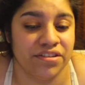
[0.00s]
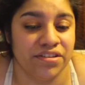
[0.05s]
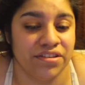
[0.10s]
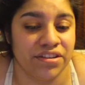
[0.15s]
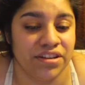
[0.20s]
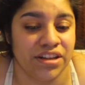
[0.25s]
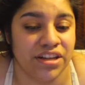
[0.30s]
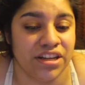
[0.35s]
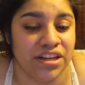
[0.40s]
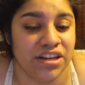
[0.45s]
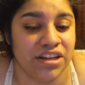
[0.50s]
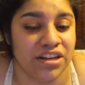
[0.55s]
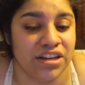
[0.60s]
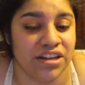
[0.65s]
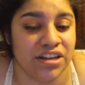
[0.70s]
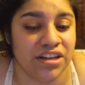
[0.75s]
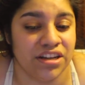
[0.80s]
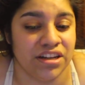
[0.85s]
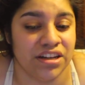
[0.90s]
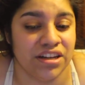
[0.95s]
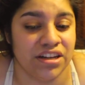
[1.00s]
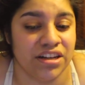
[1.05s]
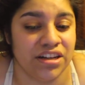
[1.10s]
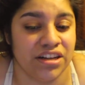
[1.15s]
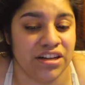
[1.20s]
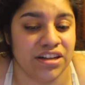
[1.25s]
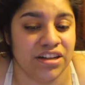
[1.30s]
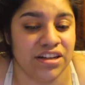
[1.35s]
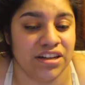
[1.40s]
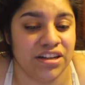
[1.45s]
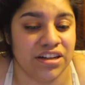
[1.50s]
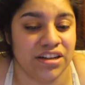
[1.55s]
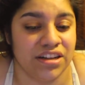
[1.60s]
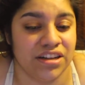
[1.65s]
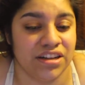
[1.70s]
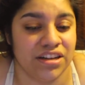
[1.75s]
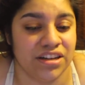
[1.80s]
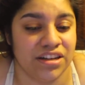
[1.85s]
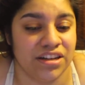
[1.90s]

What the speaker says: (silence)